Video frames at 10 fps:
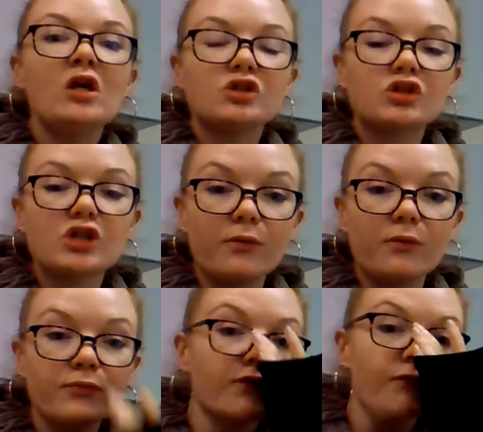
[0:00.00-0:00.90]
So
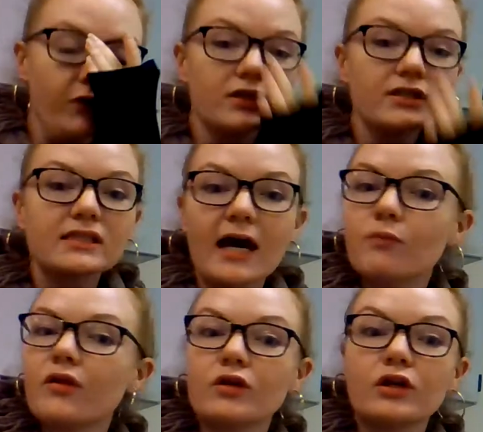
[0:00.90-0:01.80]
the first step,
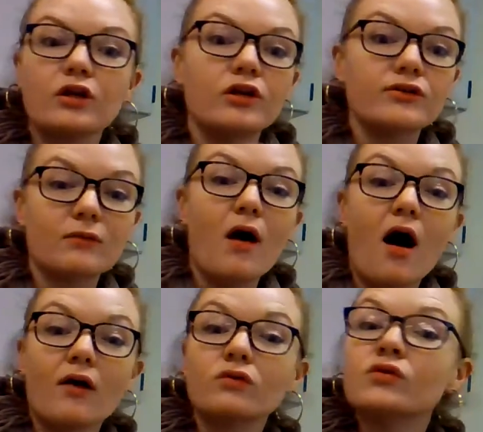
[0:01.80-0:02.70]
whether you're using
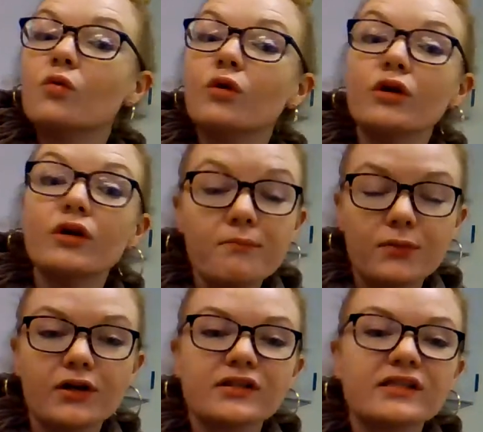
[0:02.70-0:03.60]
models or
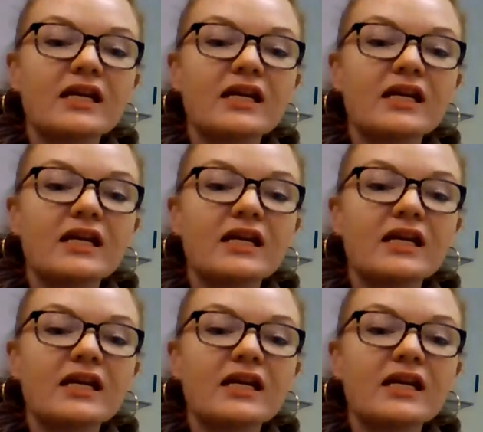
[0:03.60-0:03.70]
numbers,